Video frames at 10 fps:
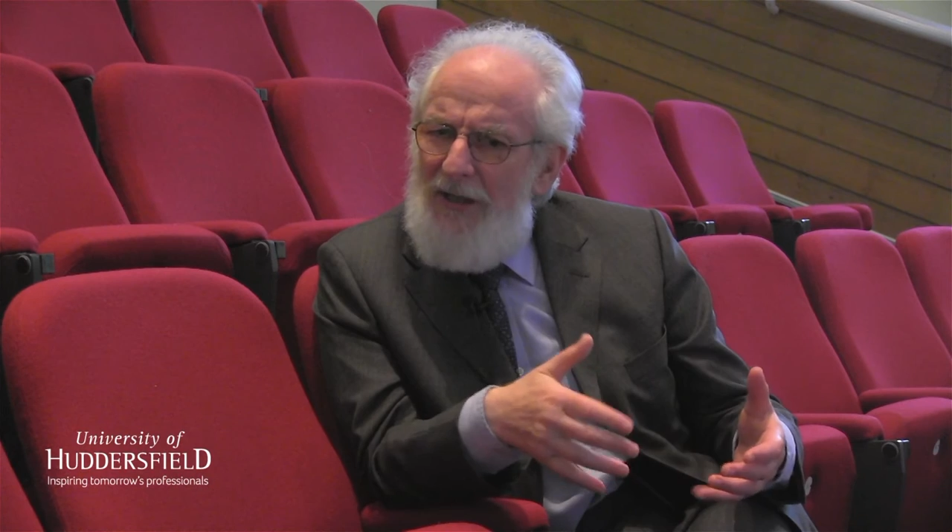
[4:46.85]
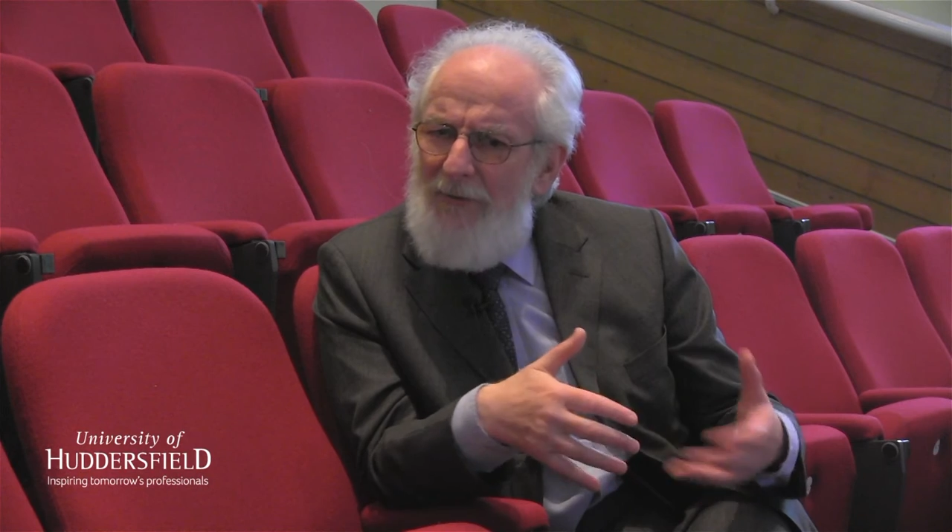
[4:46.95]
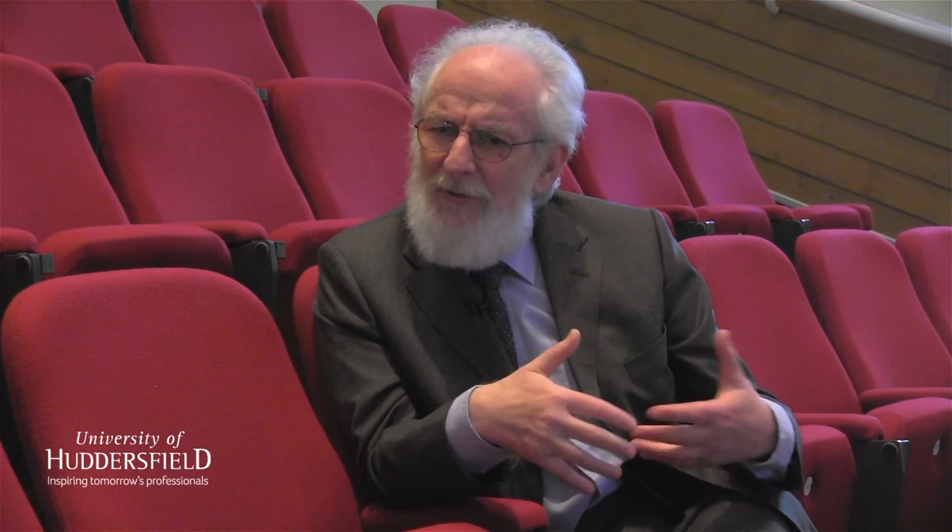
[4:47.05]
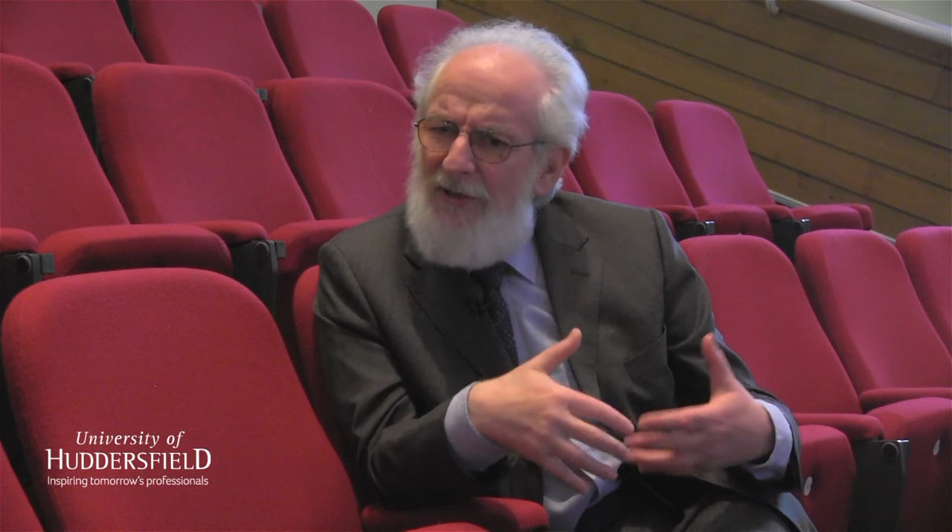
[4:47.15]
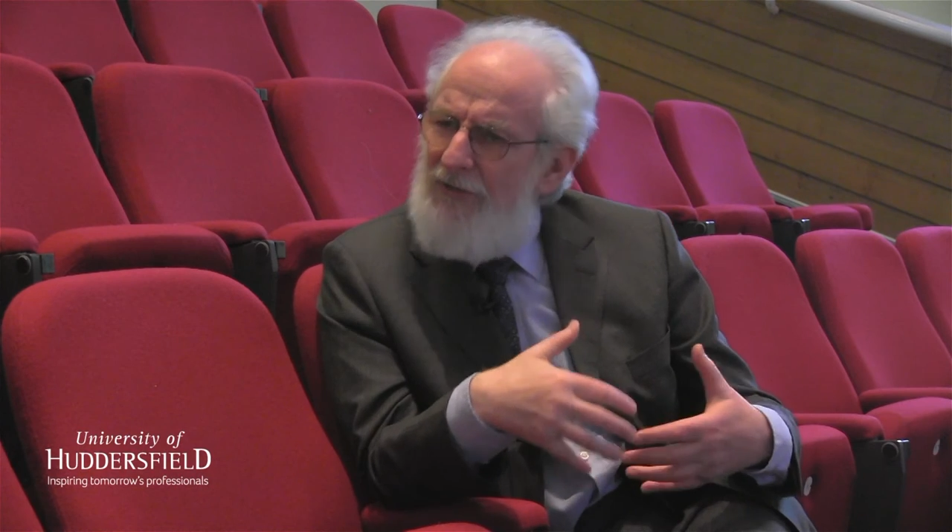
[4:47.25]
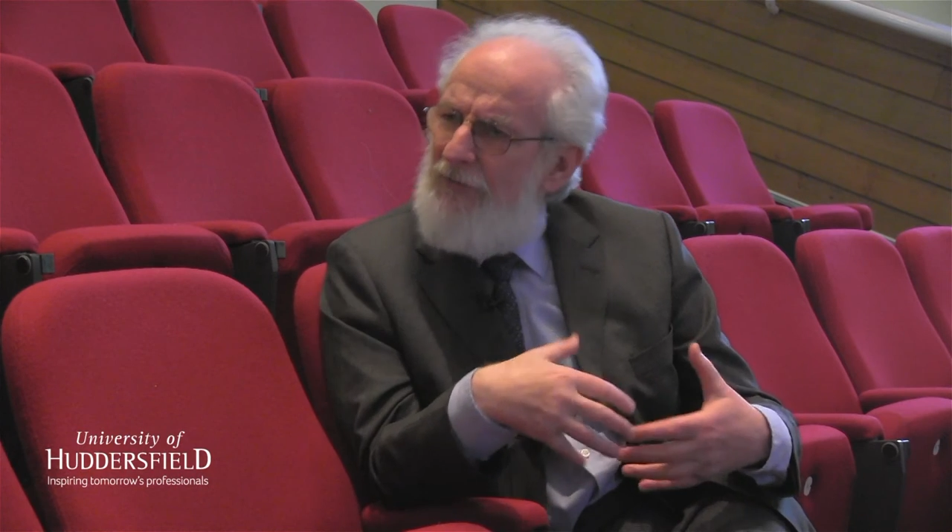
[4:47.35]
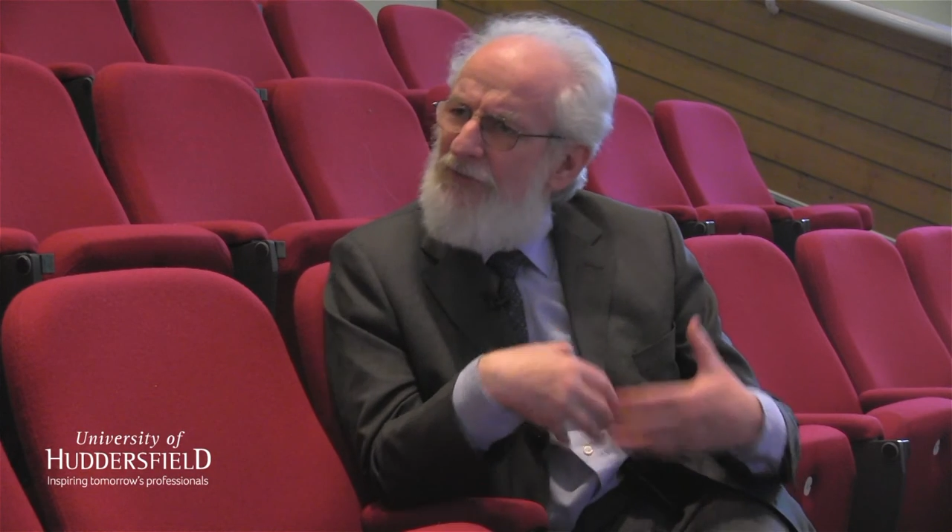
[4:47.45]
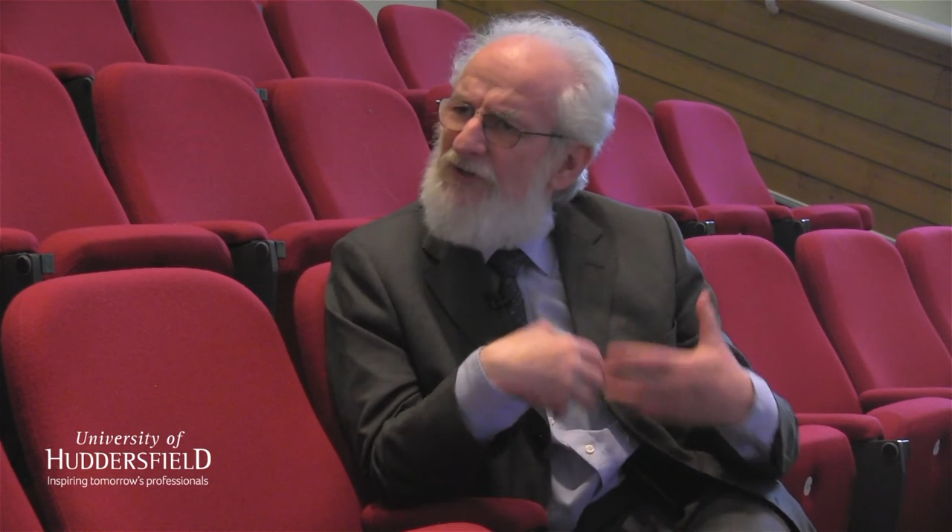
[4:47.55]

how you get a good